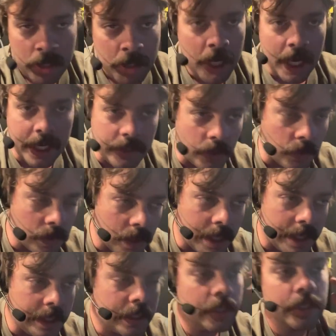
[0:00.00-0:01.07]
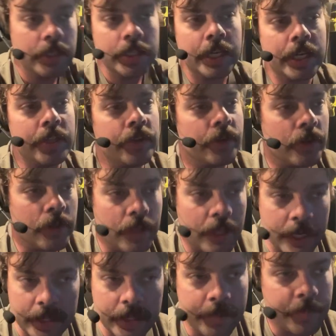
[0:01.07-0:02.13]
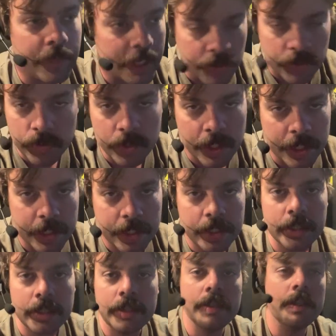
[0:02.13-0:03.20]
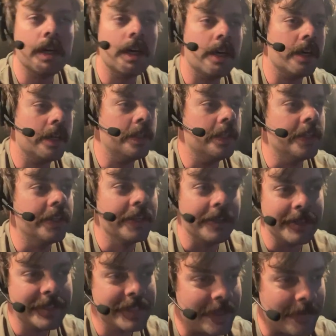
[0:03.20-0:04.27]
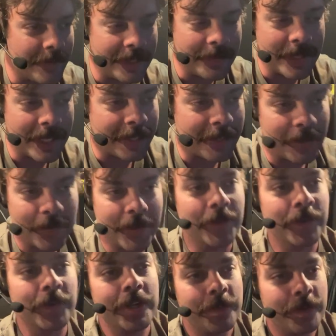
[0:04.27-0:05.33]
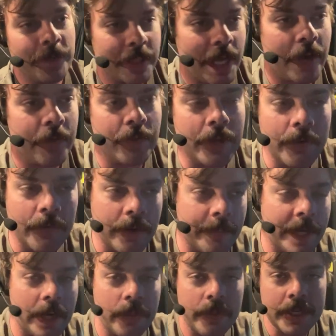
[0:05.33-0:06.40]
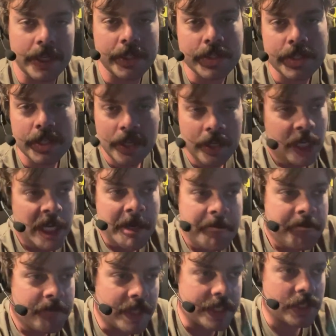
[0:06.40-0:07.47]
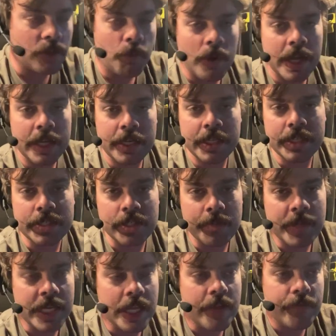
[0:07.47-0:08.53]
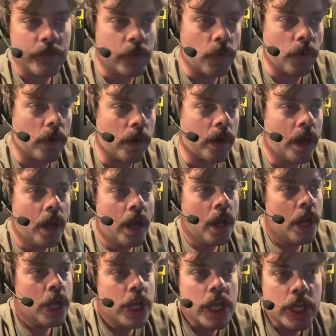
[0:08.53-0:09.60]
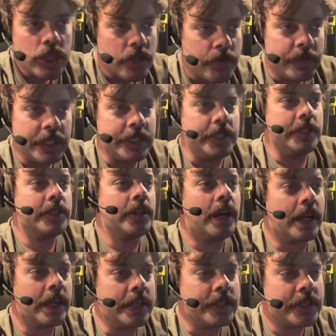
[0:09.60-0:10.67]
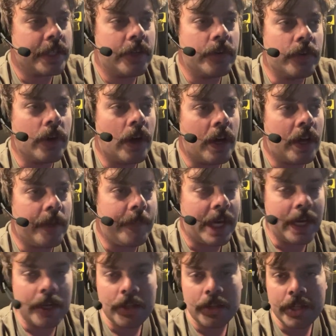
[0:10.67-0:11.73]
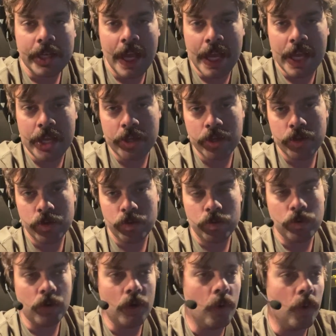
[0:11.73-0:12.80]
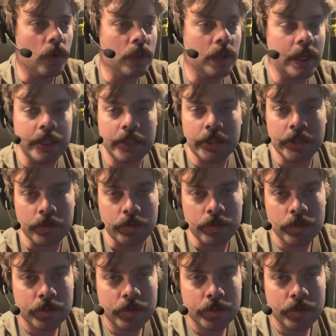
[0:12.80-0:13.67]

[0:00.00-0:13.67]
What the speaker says: I don't like, and there are a lot of them that I do like, and then there are some of them that I don't agree with how they're going about things. That's the way it is. I mean, if you're in the Mises Caucus, I don't automatically hate you or like you.